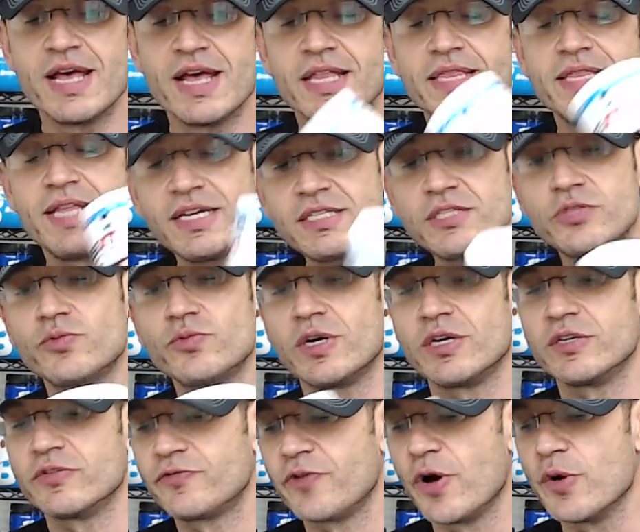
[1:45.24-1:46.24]
This
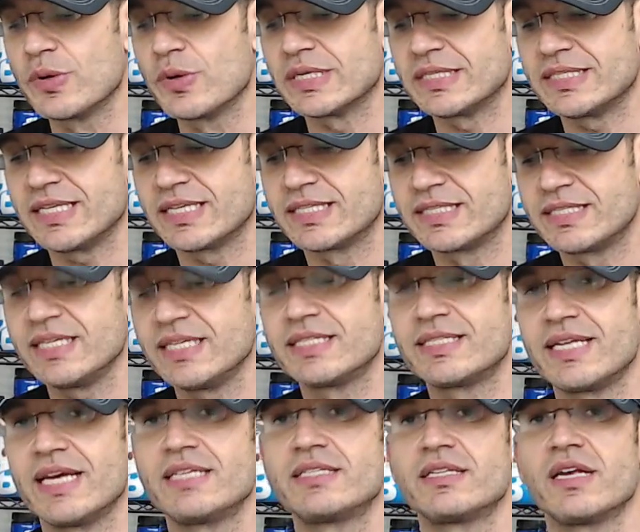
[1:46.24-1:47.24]
one, Focus XT,
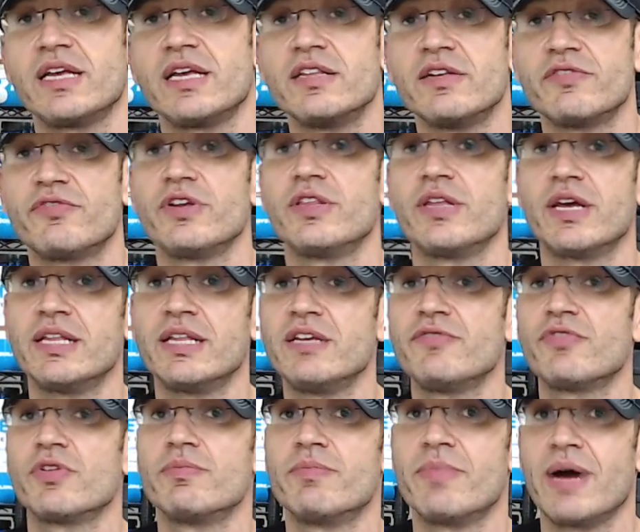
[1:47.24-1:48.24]
takes an
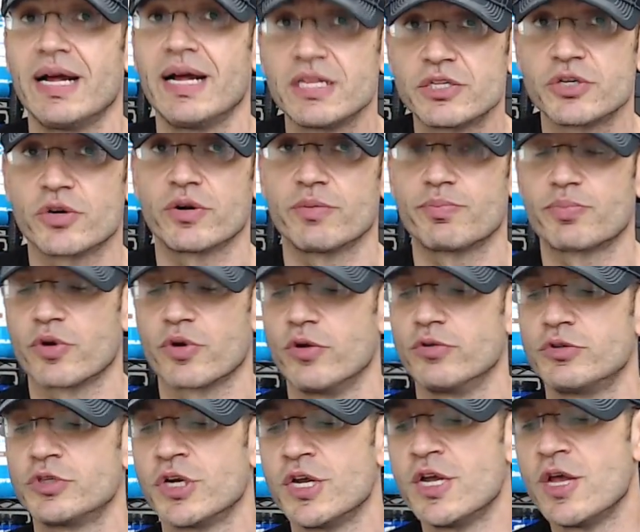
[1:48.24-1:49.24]
even milder
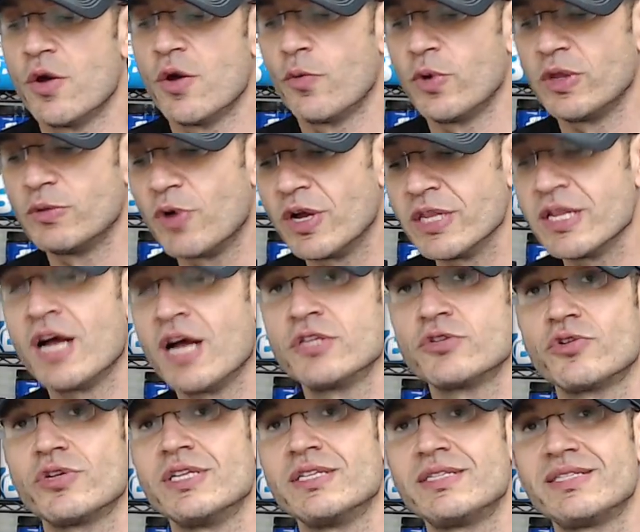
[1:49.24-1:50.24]
approach with
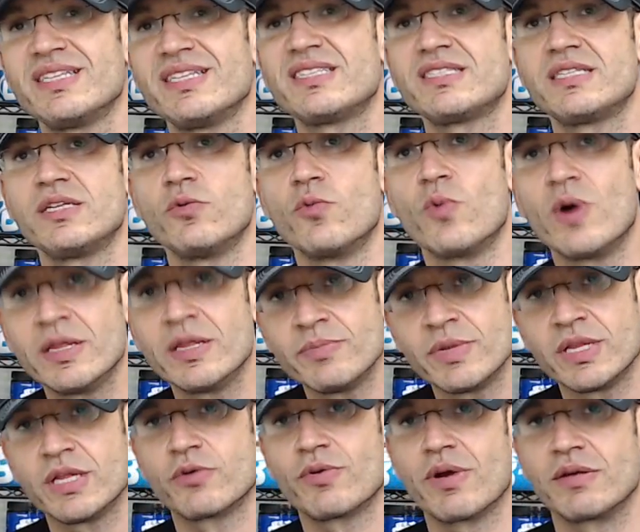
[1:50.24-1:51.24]
161
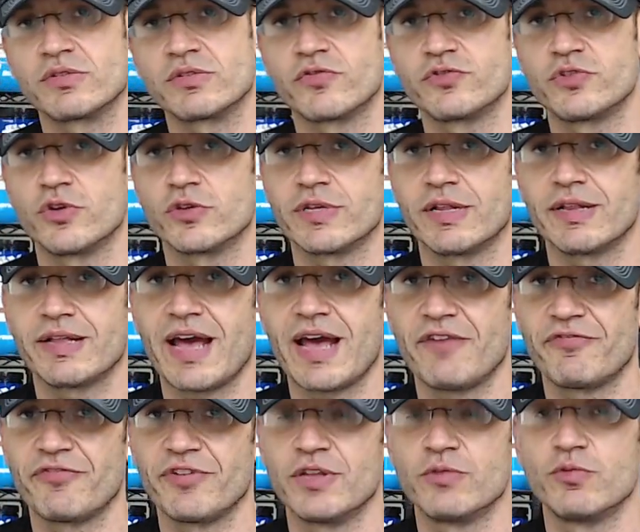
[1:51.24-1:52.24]
milligrams of total
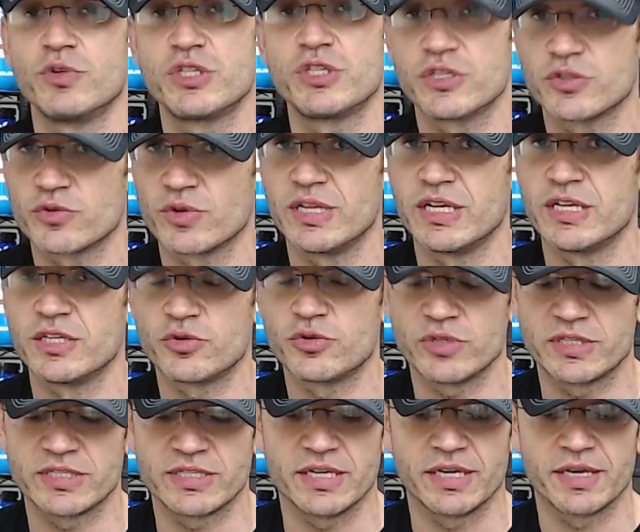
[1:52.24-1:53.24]
caffeine, which is really
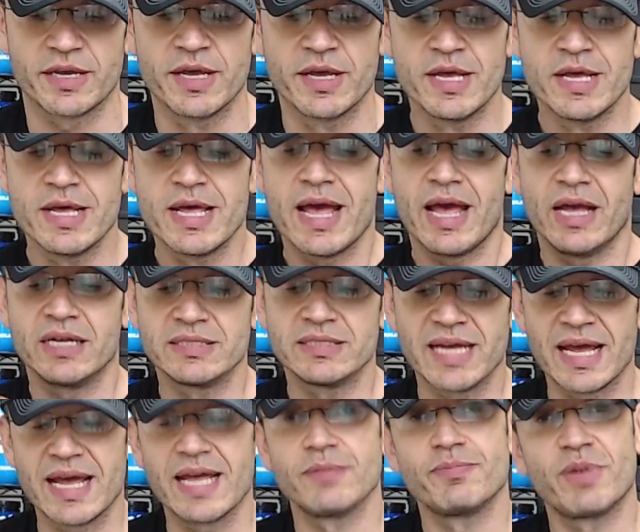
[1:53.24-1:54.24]
interesting. And
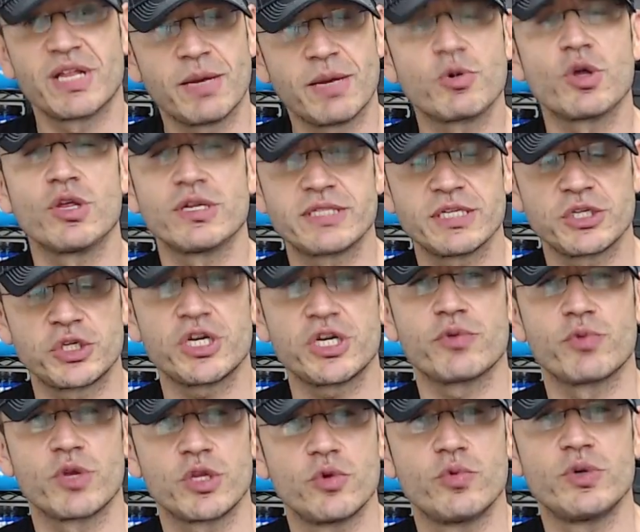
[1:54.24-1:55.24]
then, but I'm going to share
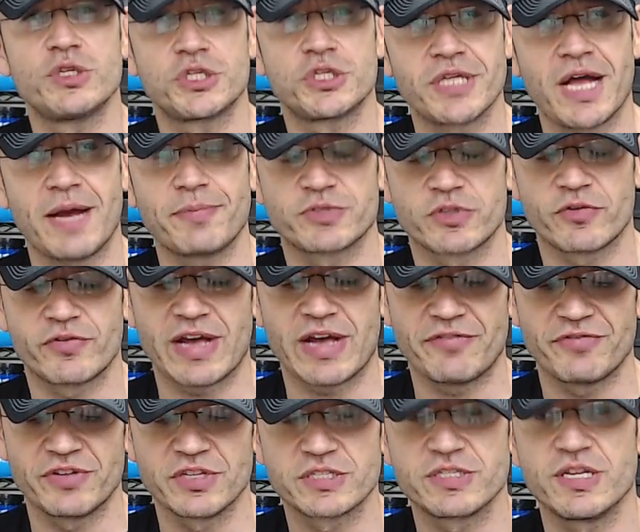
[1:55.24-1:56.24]
with you which types of
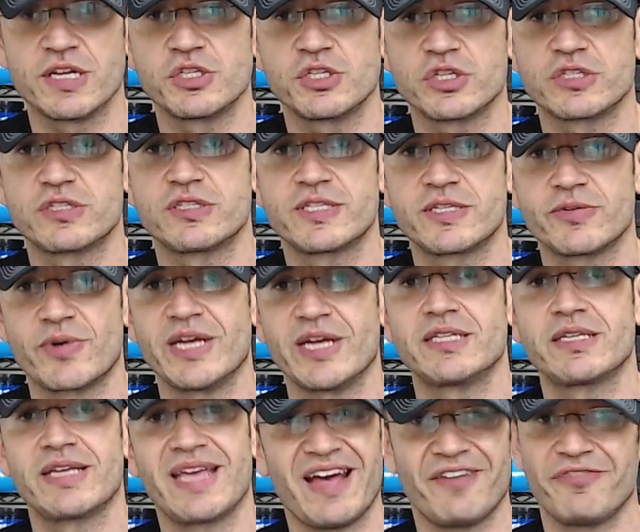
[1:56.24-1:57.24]
caffeine. It's not just
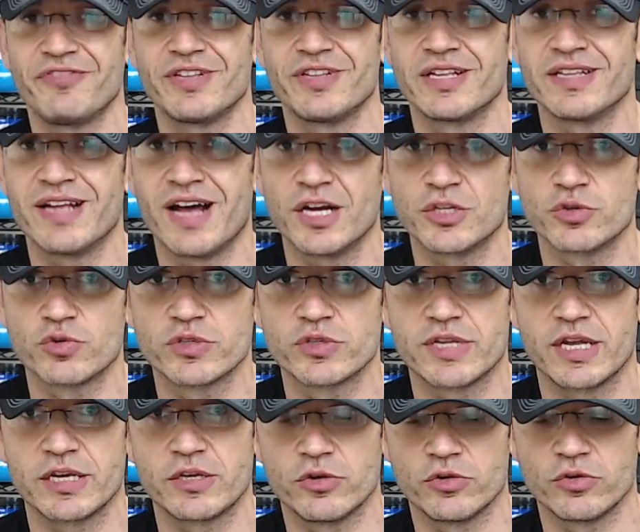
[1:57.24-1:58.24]
straight caffeine anhydrous
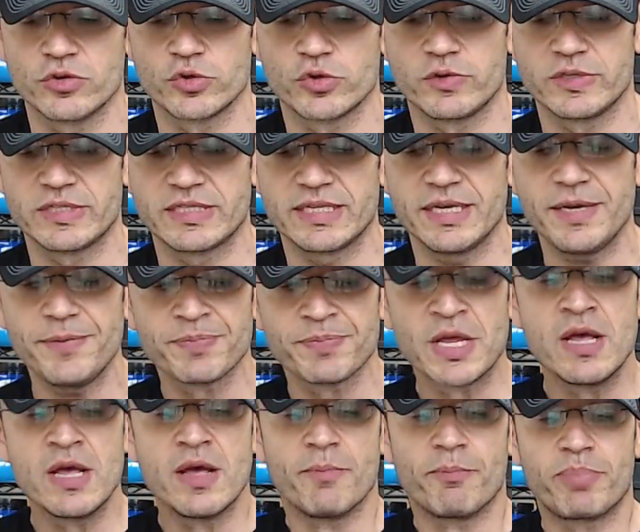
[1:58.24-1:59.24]
like you usually see,
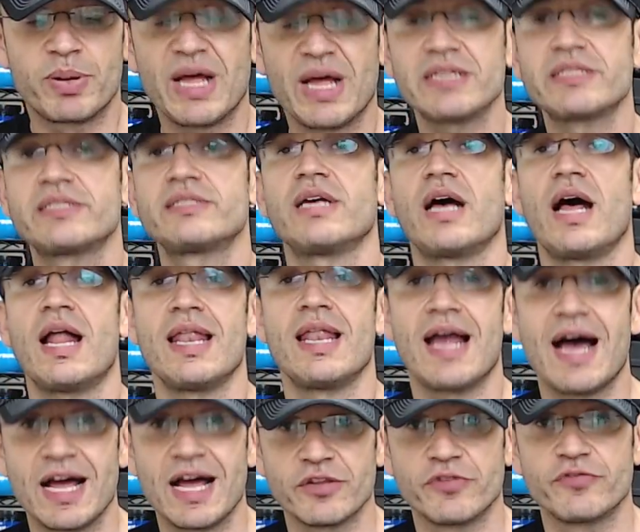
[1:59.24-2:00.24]
plus a
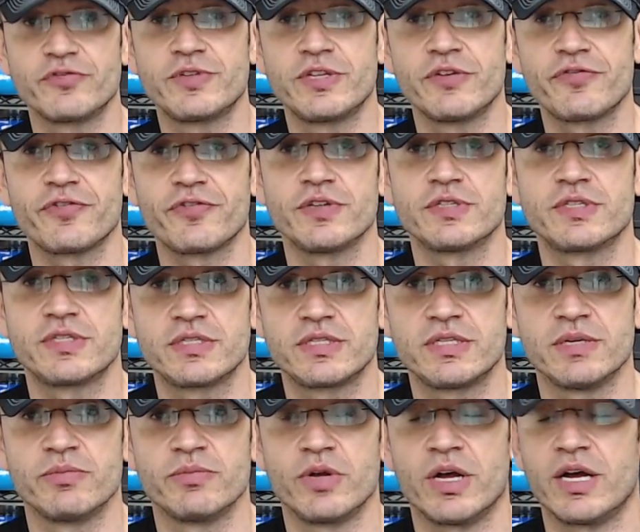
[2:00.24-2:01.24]
lot of different
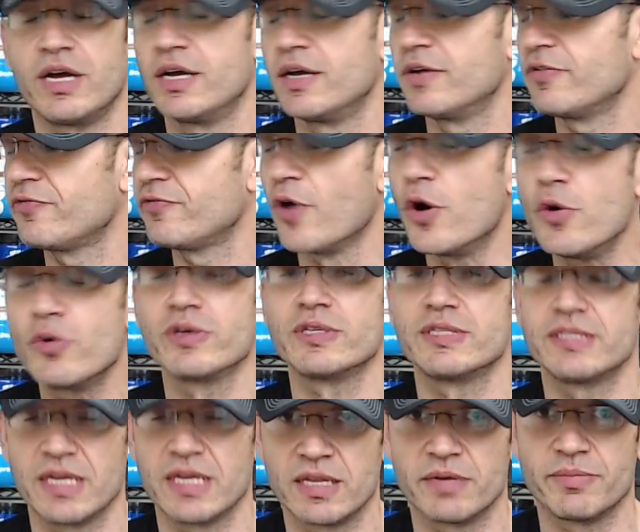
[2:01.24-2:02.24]

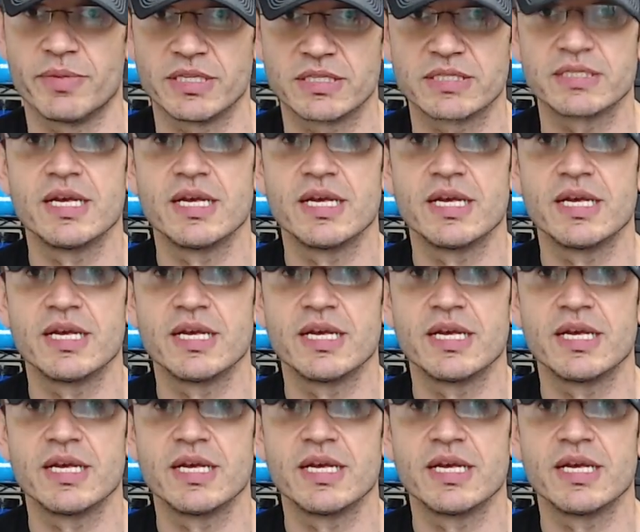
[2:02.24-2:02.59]
focus elements